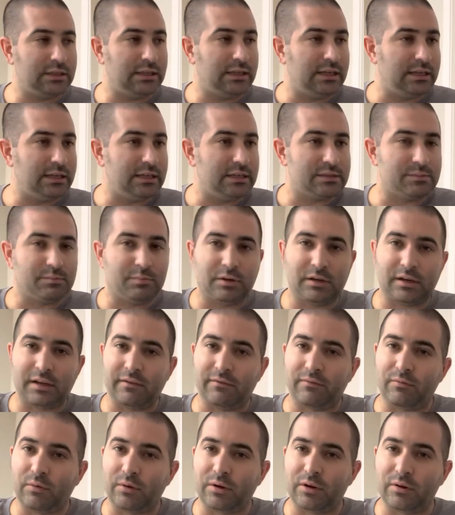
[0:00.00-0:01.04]
Let us book it
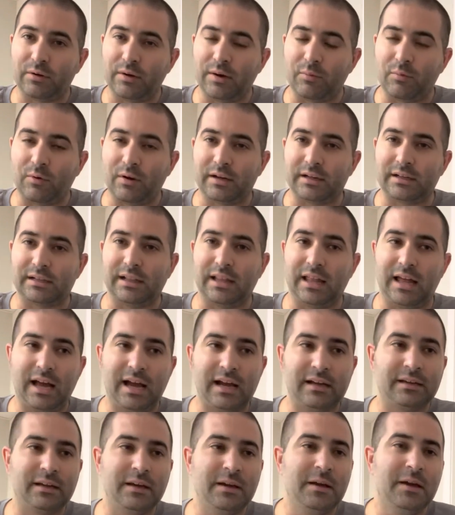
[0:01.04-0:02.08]
for you at 1
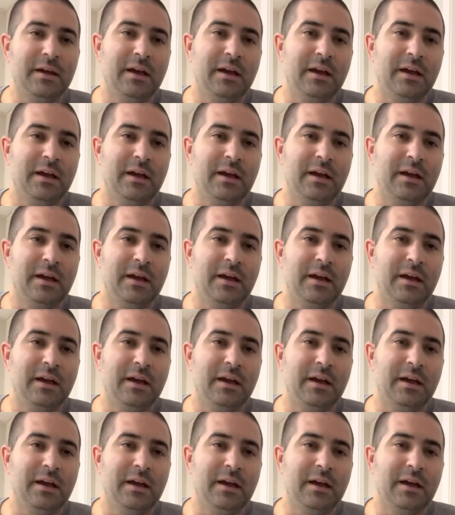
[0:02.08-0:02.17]
o'clock.